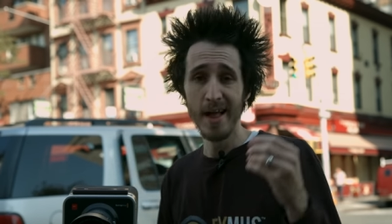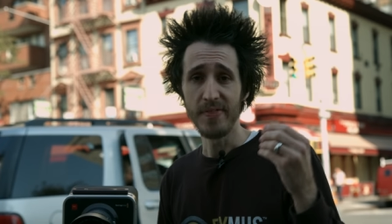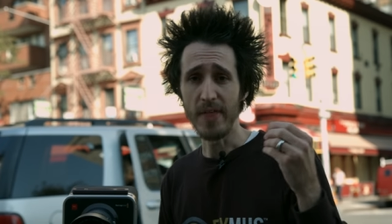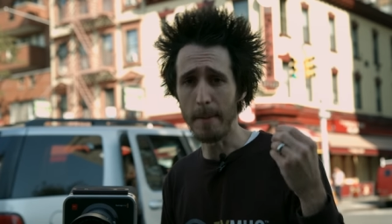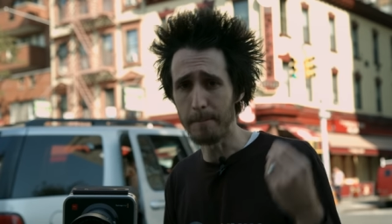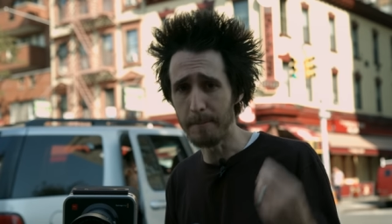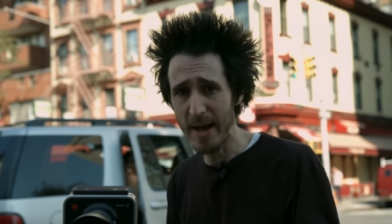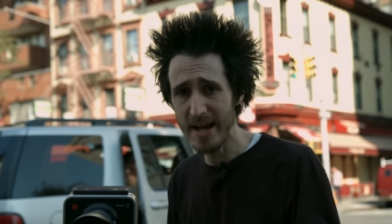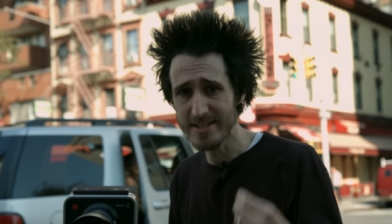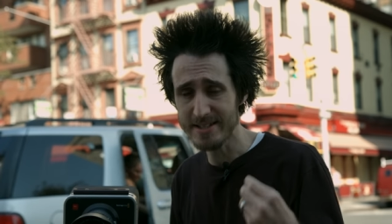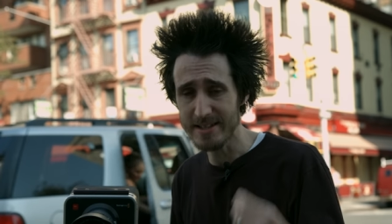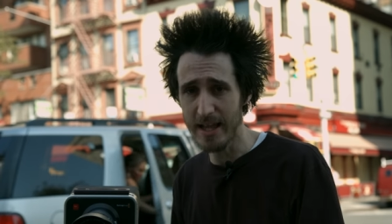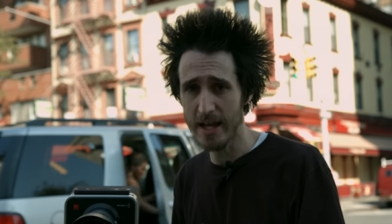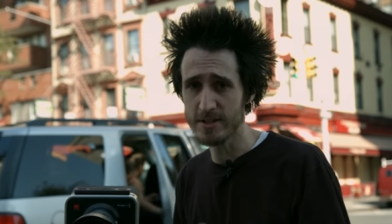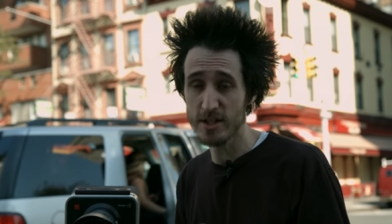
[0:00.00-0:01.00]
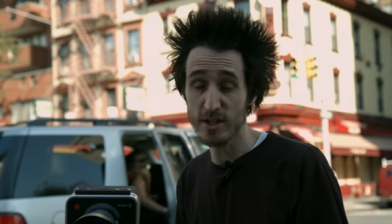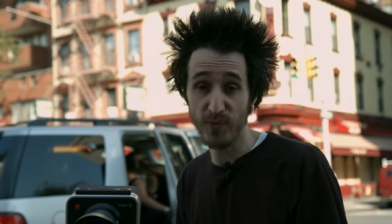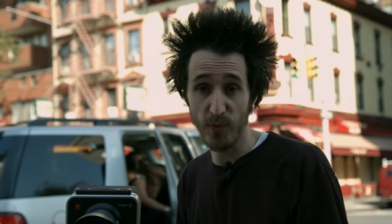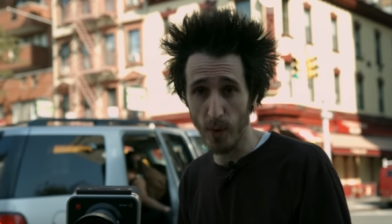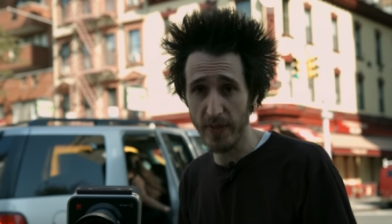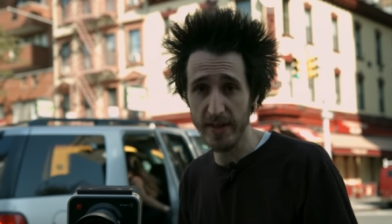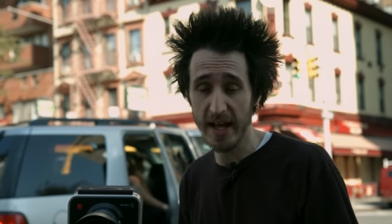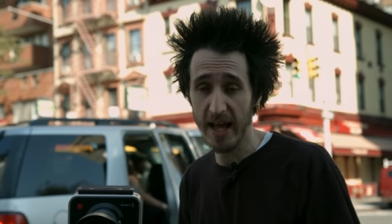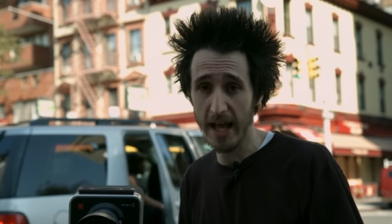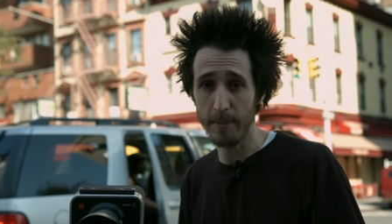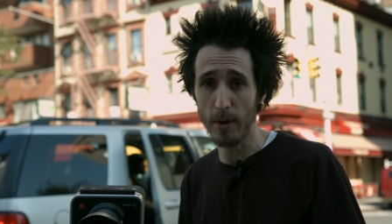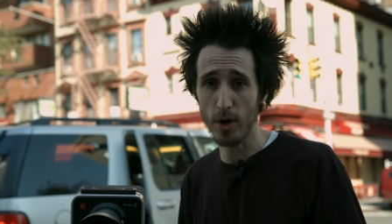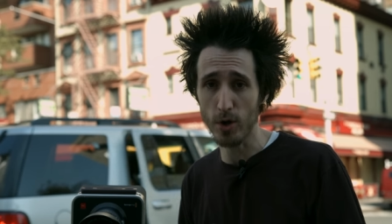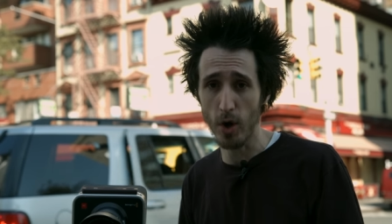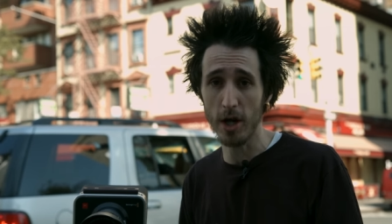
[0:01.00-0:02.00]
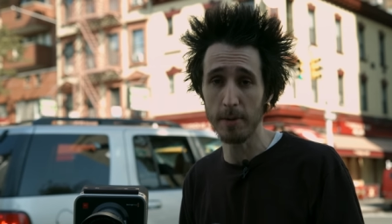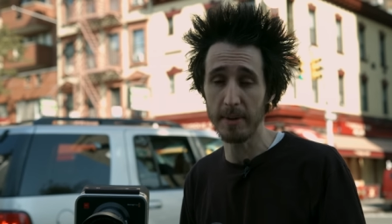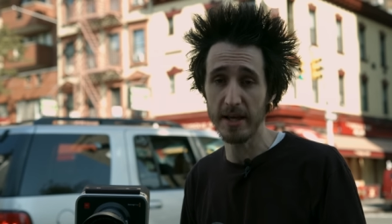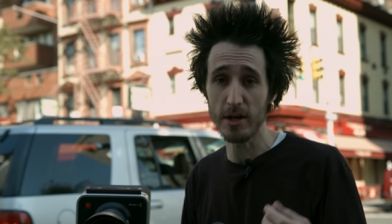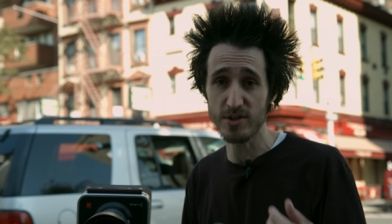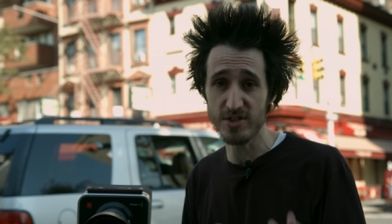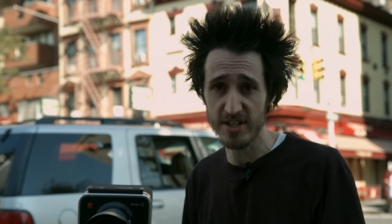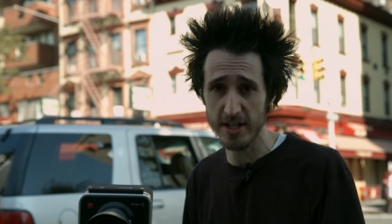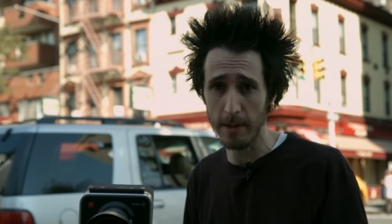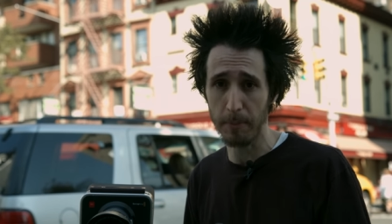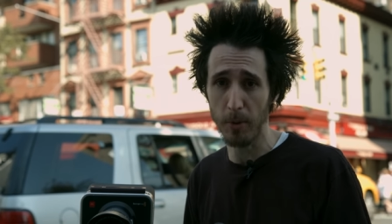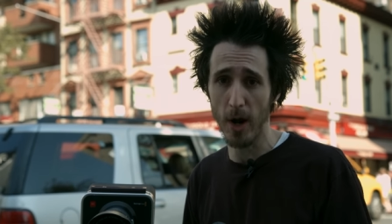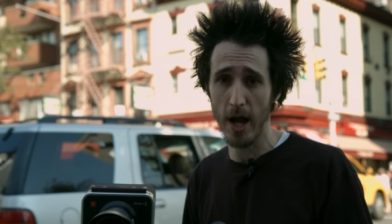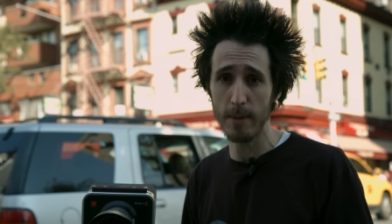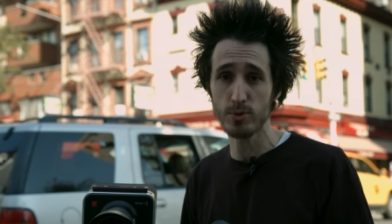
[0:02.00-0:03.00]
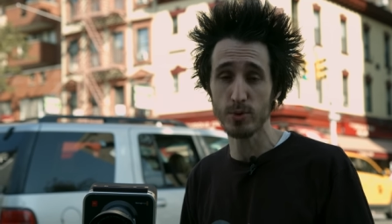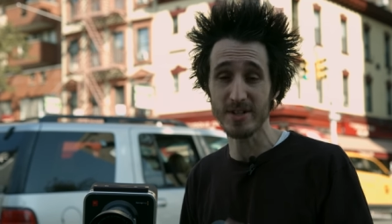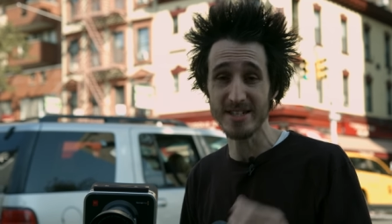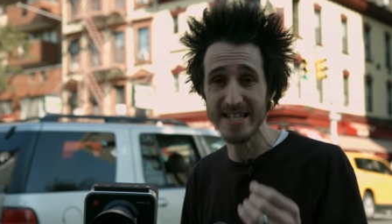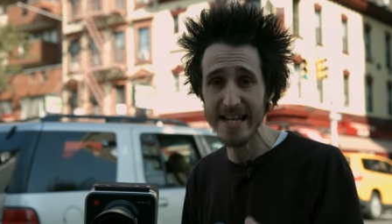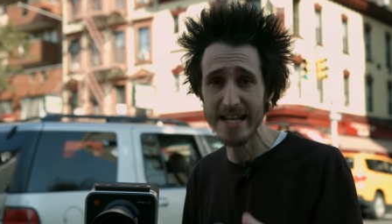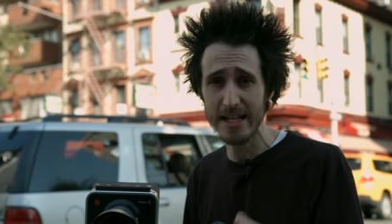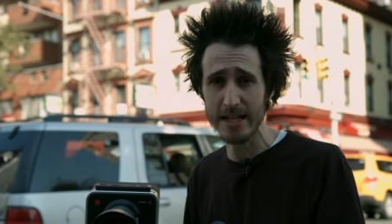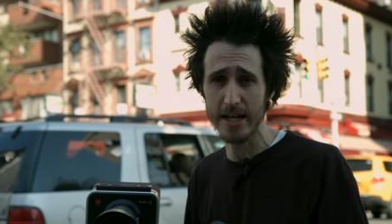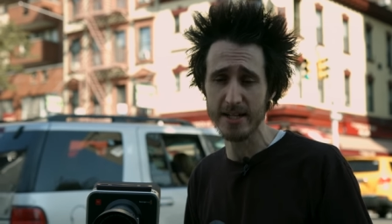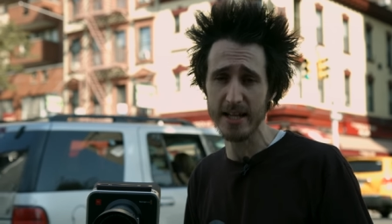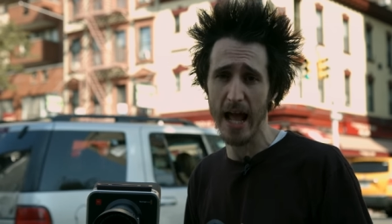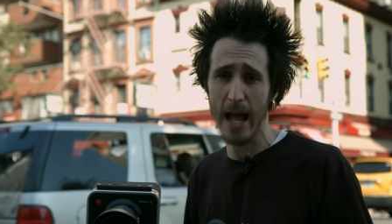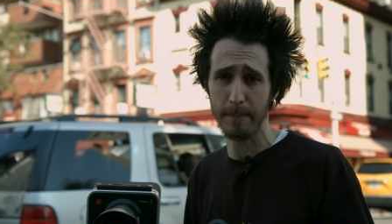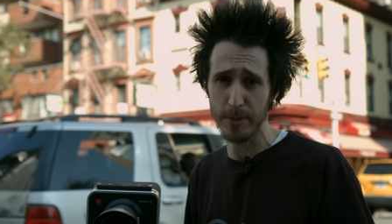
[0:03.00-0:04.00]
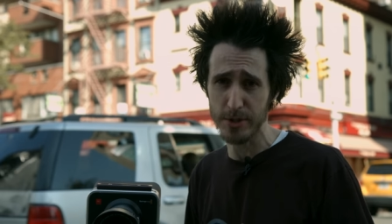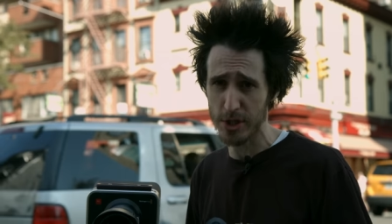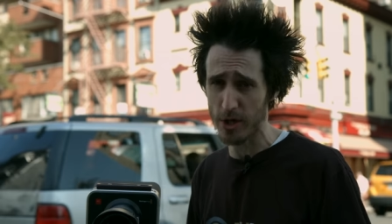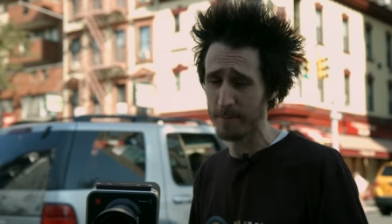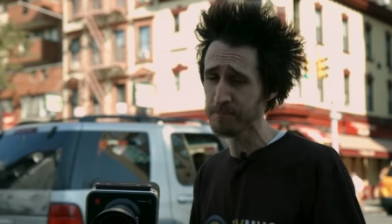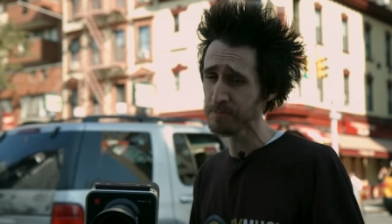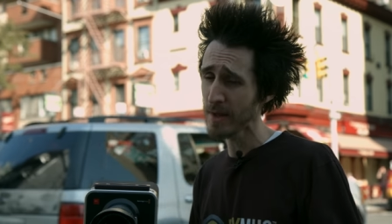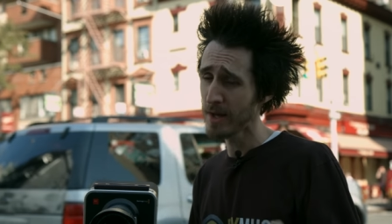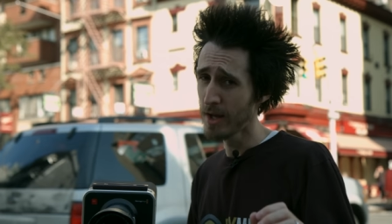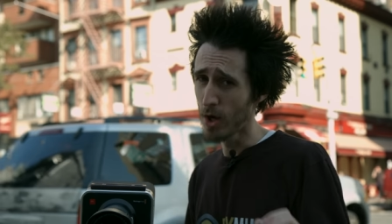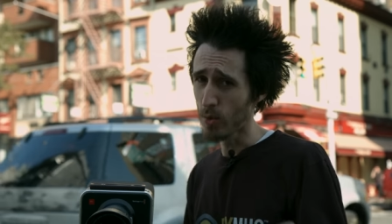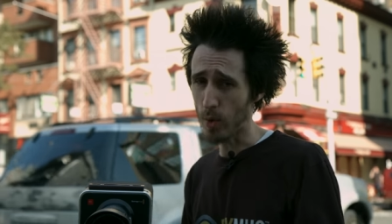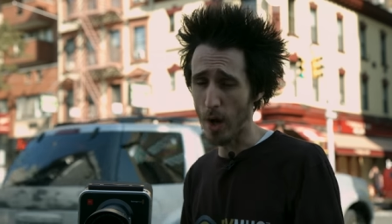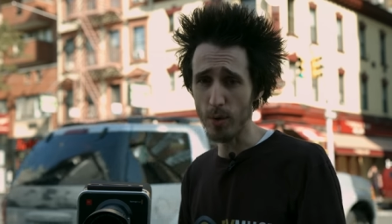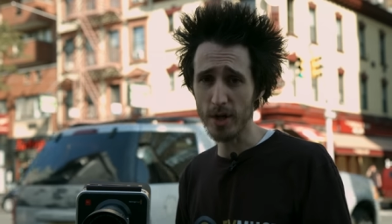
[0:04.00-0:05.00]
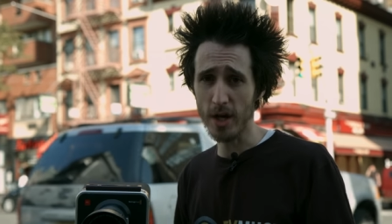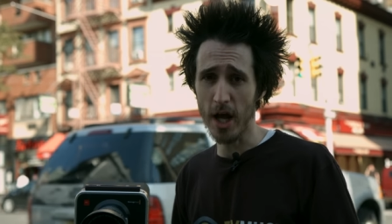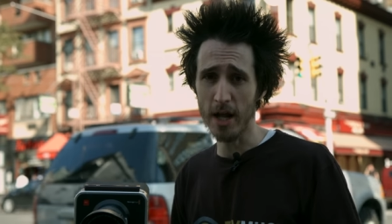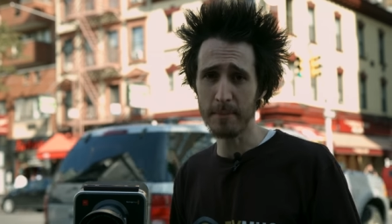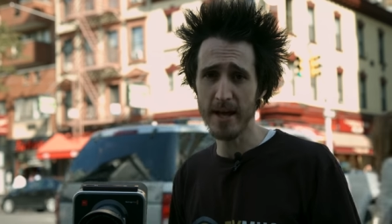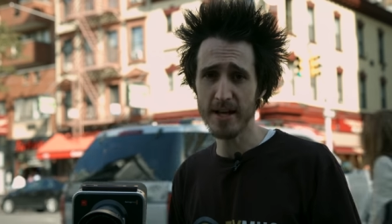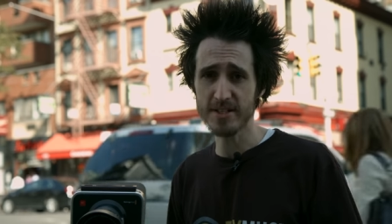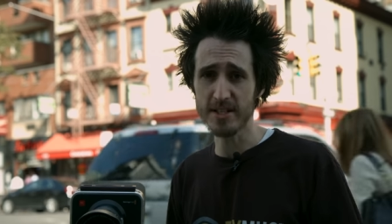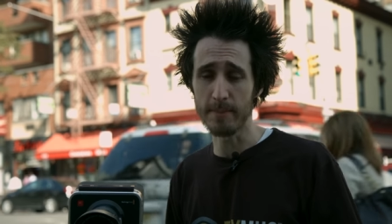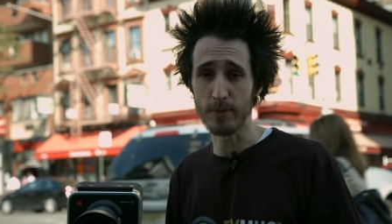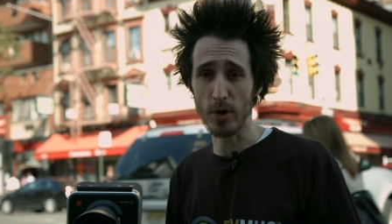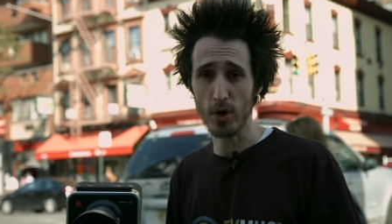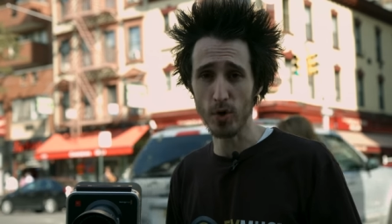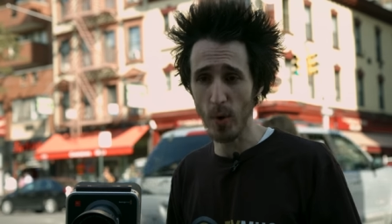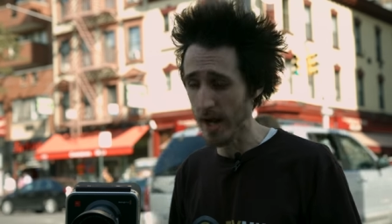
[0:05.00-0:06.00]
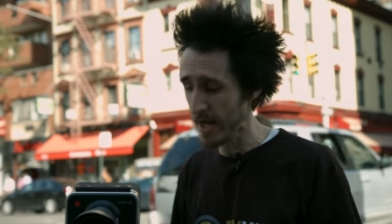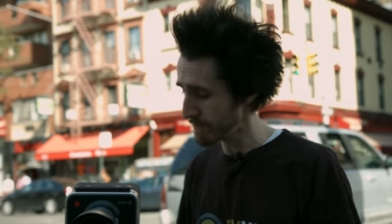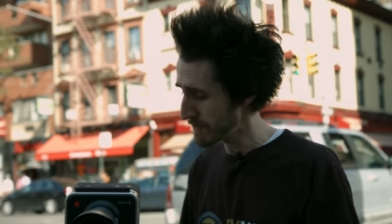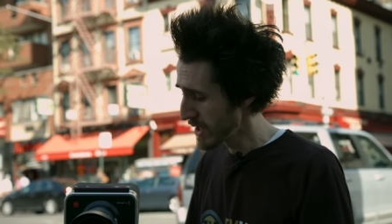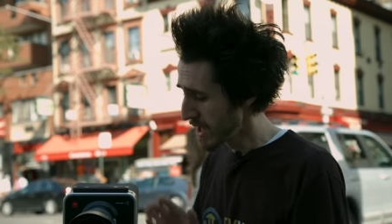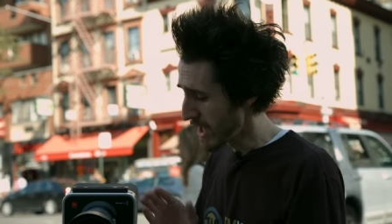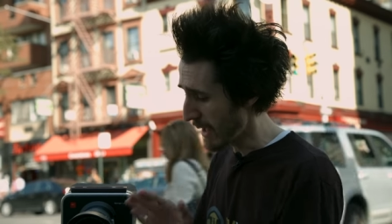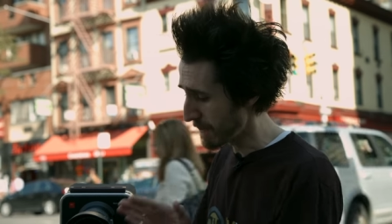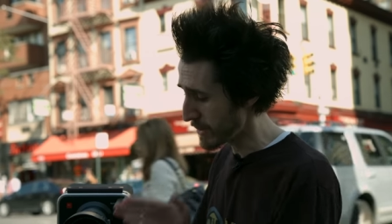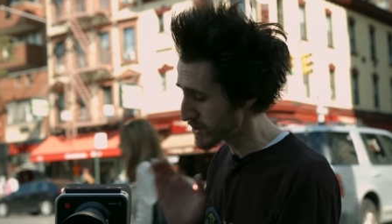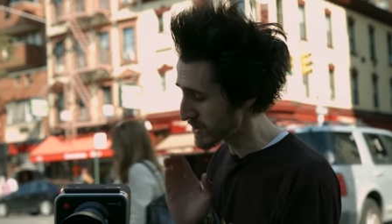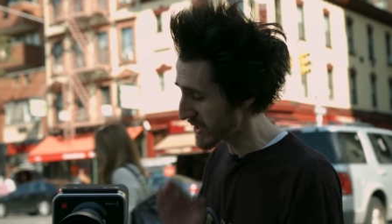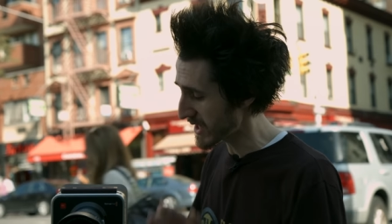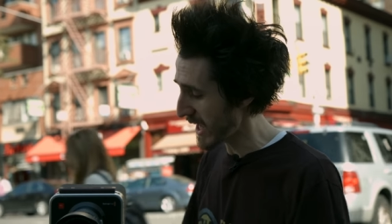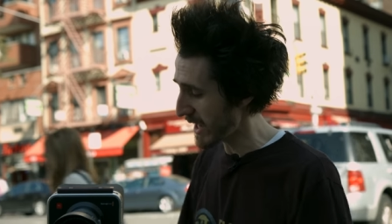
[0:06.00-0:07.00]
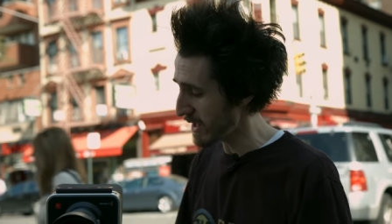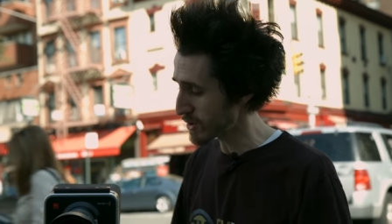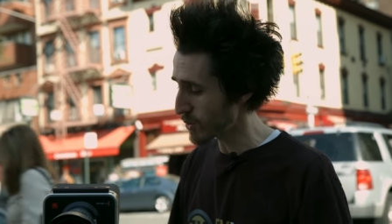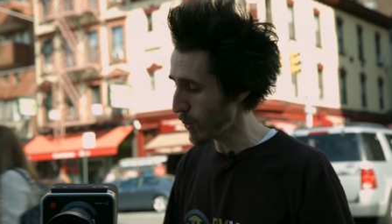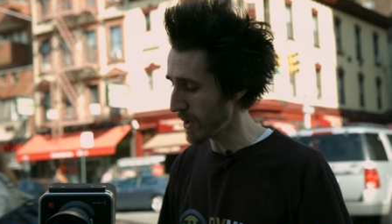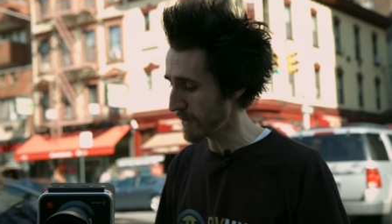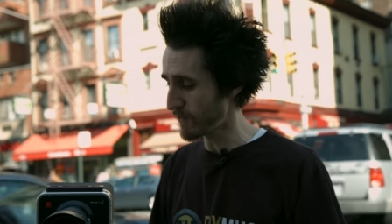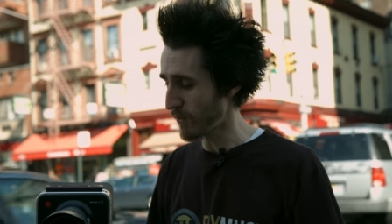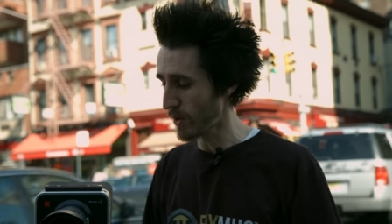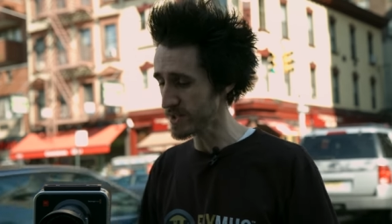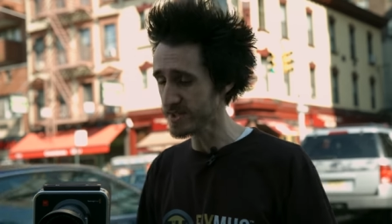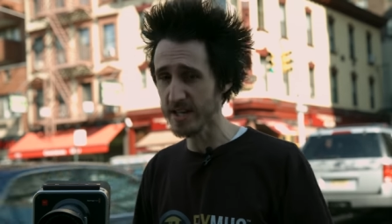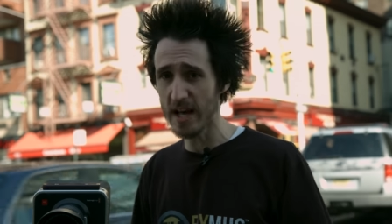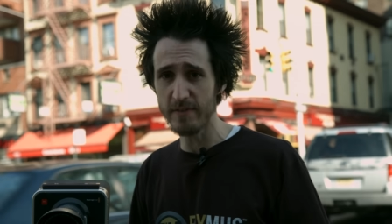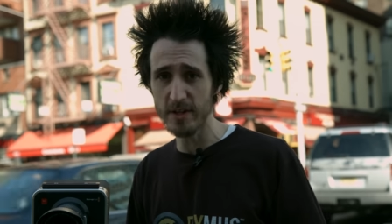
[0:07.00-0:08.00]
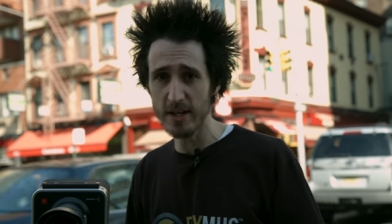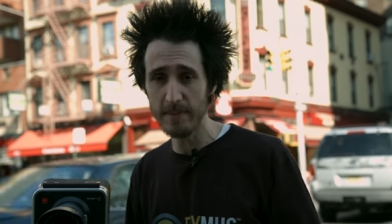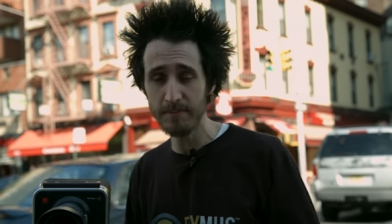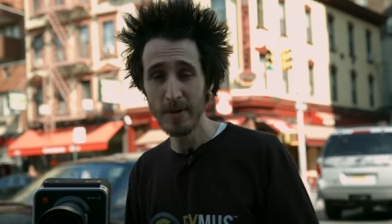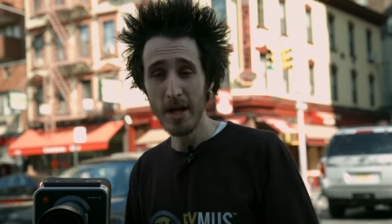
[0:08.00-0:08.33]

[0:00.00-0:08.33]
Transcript: the best lenses for the camera are going to be your Cineprimes with D-clicked aperture. Rokinon makes some, they're great. I'm using the Canon 24-70,